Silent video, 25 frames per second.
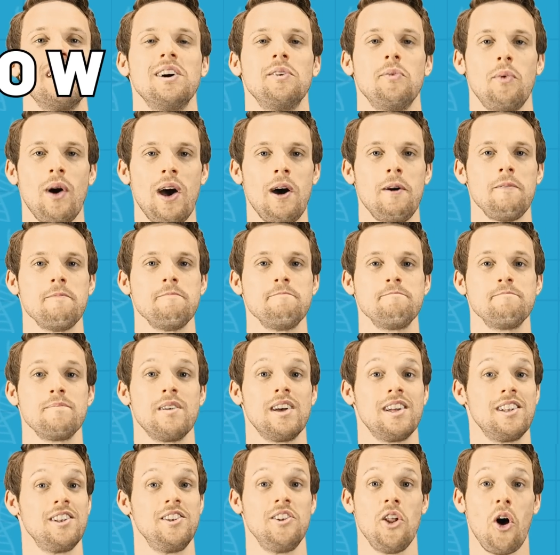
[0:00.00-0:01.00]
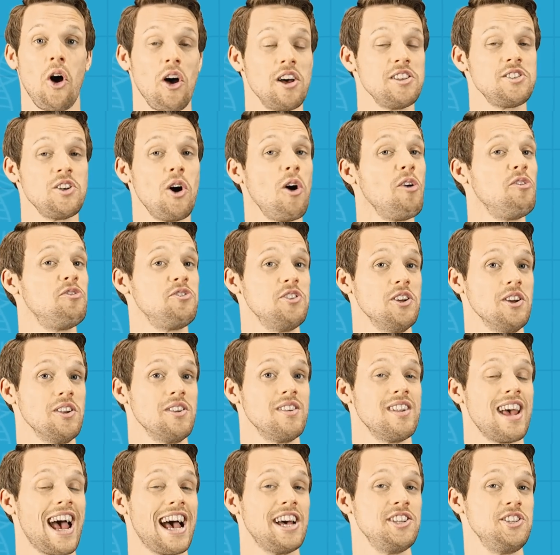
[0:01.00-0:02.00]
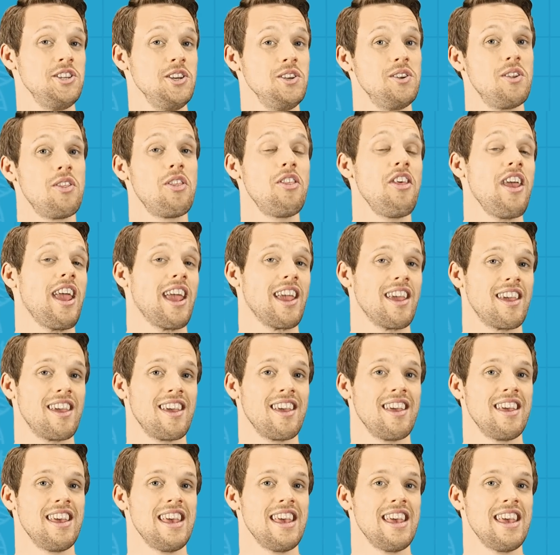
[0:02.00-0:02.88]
Well, not as often as you'd think.